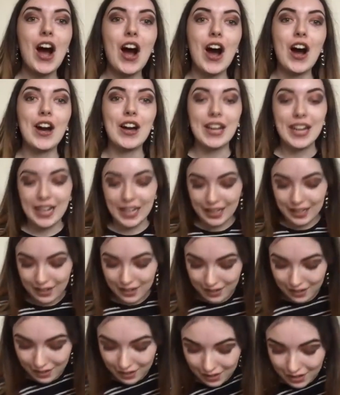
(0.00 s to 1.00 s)
I
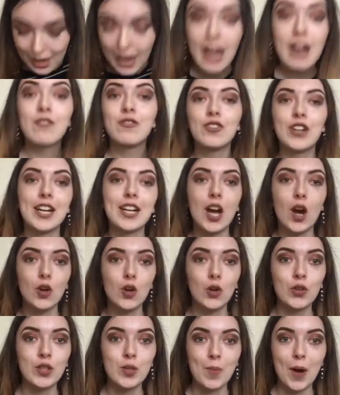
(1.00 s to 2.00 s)
have drank
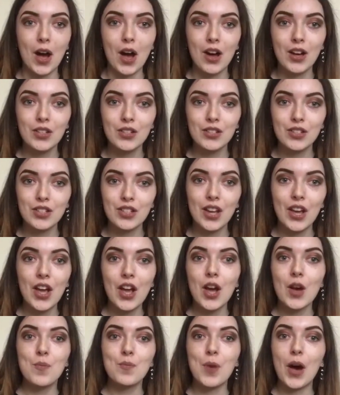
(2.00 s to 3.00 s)
alcohol in the past,
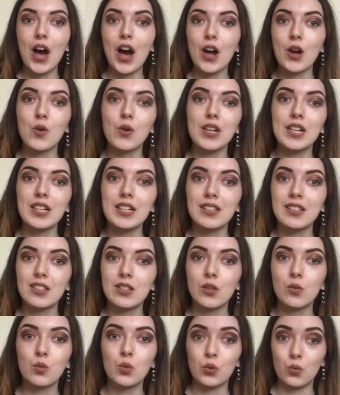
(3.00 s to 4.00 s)
but I always
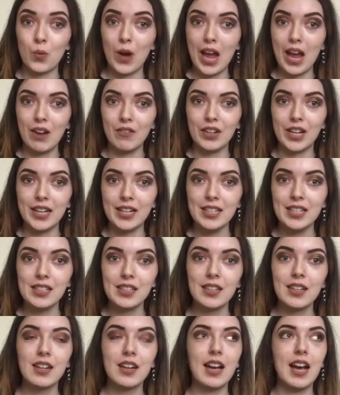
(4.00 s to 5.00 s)
was wary
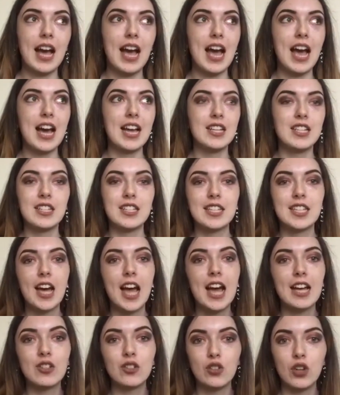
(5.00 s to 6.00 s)
and I
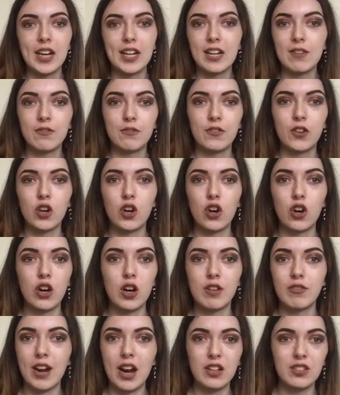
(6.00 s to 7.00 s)
hadn't drank it
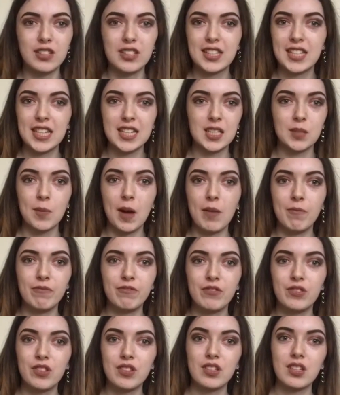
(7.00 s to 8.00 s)
for around six
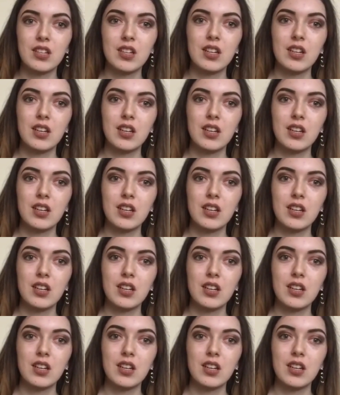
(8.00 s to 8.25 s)
months